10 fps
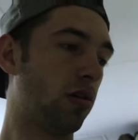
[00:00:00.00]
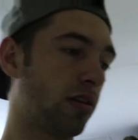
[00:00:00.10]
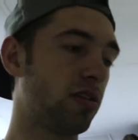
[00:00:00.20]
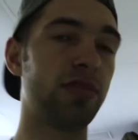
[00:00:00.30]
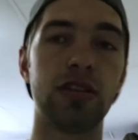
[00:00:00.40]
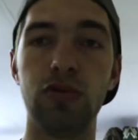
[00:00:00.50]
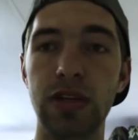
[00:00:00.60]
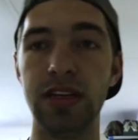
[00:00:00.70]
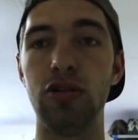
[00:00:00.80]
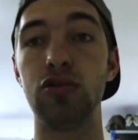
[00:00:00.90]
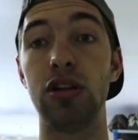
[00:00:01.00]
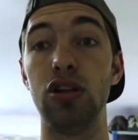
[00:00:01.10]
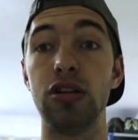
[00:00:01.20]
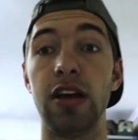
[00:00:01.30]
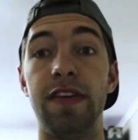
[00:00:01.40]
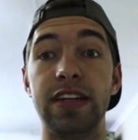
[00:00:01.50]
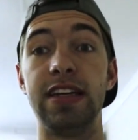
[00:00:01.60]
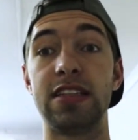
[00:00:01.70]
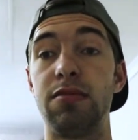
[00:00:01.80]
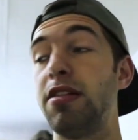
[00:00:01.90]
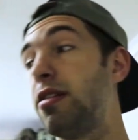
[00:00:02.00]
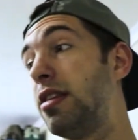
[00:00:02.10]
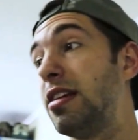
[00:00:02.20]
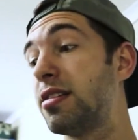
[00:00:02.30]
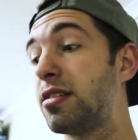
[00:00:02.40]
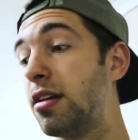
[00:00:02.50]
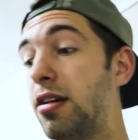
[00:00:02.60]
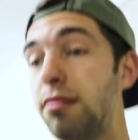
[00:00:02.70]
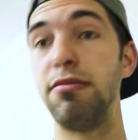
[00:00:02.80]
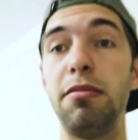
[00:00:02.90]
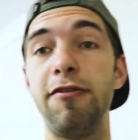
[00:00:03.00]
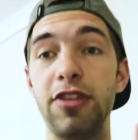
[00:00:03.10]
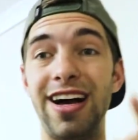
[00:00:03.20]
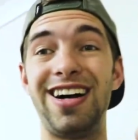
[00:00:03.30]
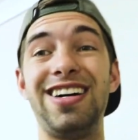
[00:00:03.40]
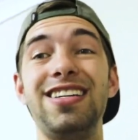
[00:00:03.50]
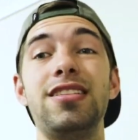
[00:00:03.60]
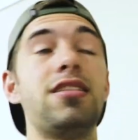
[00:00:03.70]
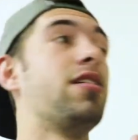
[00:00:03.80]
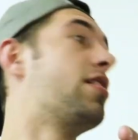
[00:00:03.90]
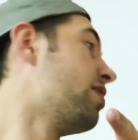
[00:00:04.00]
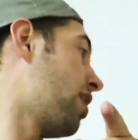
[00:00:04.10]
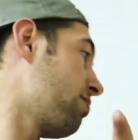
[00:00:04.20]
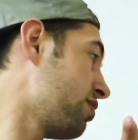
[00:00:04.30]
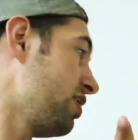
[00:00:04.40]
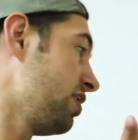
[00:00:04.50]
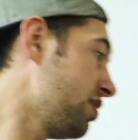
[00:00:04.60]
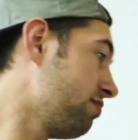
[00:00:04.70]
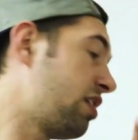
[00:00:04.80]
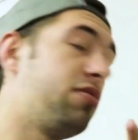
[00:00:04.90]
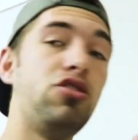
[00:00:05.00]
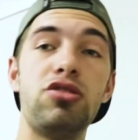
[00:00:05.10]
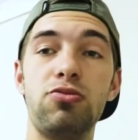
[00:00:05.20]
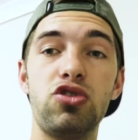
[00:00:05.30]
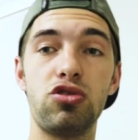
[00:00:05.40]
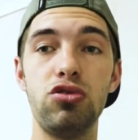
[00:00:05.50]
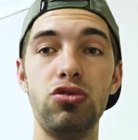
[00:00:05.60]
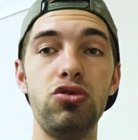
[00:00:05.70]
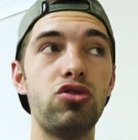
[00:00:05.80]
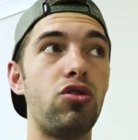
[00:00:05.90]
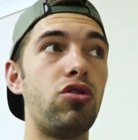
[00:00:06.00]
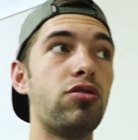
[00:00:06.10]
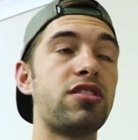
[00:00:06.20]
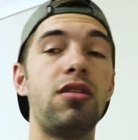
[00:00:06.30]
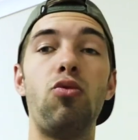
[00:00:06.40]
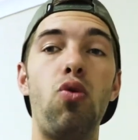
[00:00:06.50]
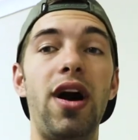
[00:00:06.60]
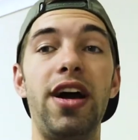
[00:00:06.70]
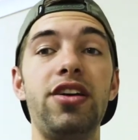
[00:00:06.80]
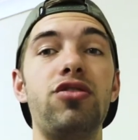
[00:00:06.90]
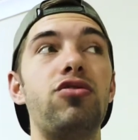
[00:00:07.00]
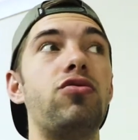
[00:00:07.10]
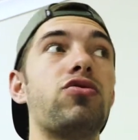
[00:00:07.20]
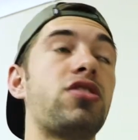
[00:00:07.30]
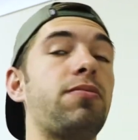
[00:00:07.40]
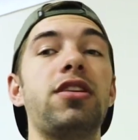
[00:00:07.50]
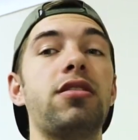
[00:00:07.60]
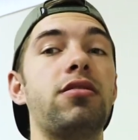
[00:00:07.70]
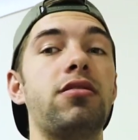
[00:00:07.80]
Okay, so I'm just gonna quickly go look if I can get some other things, uh, maybe for the eyes. I'm thinking maybe use some screws or some wire or something.